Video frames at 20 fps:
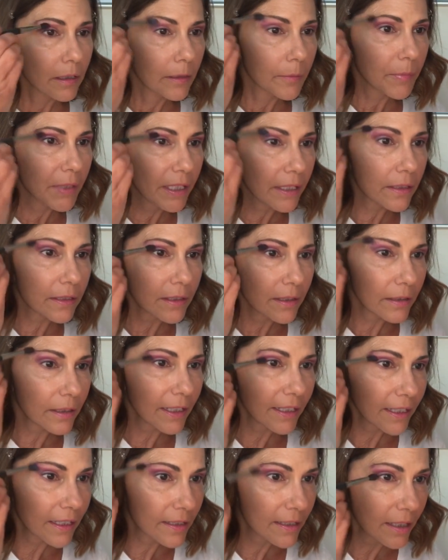Because
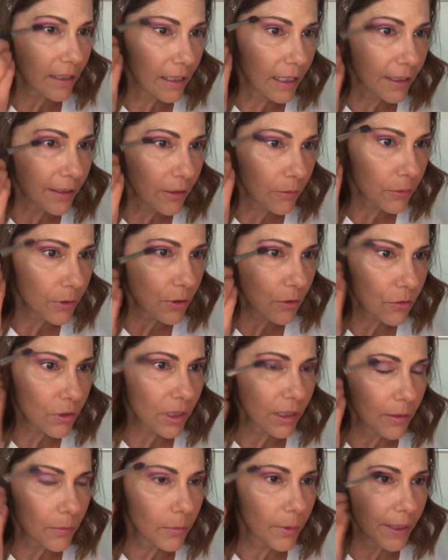like I said, I don't
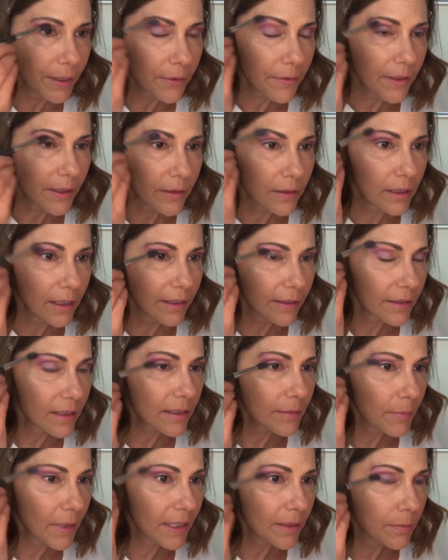usually wear this. Like
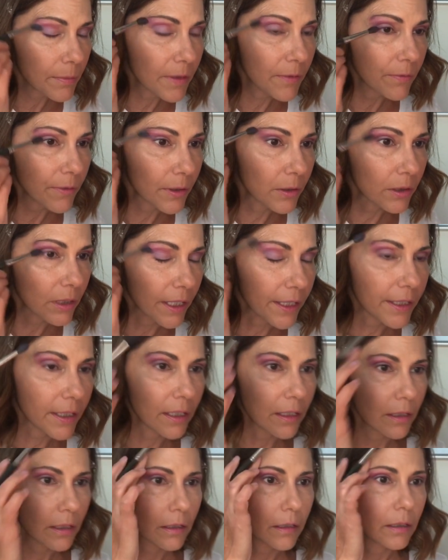this makes me feel
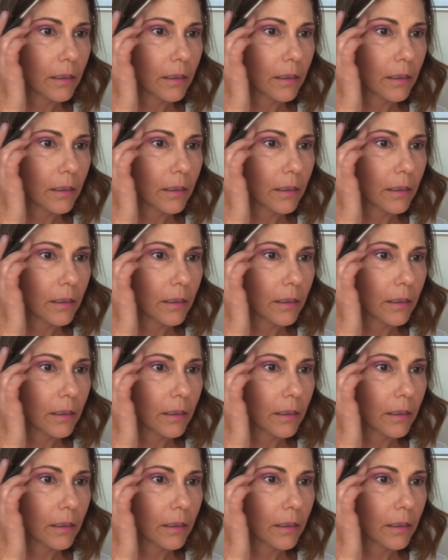like,